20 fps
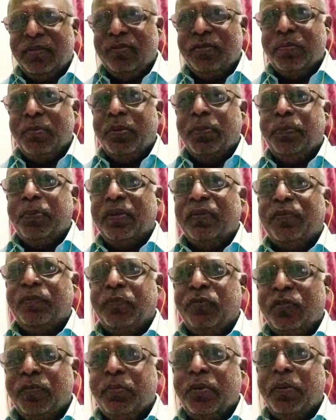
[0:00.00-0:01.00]

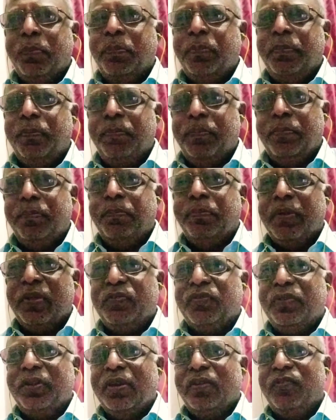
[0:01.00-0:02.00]
Simple
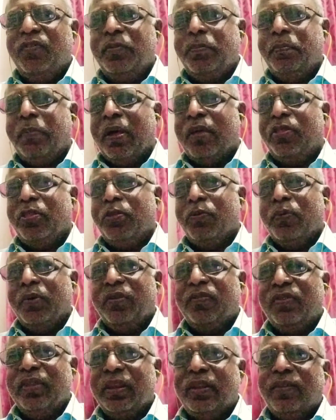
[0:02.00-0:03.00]
past tense
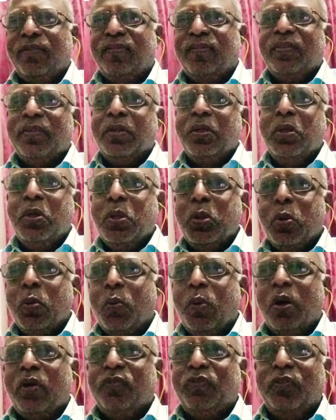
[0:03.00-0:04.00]
answer
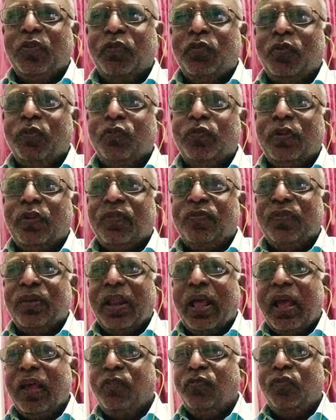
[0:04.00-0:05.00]
was
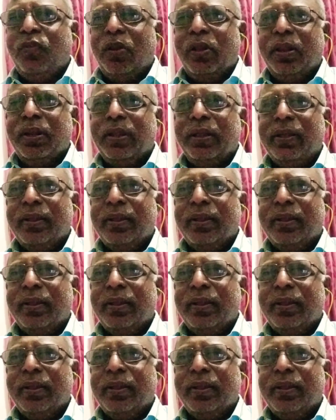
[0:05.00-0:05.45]
special action.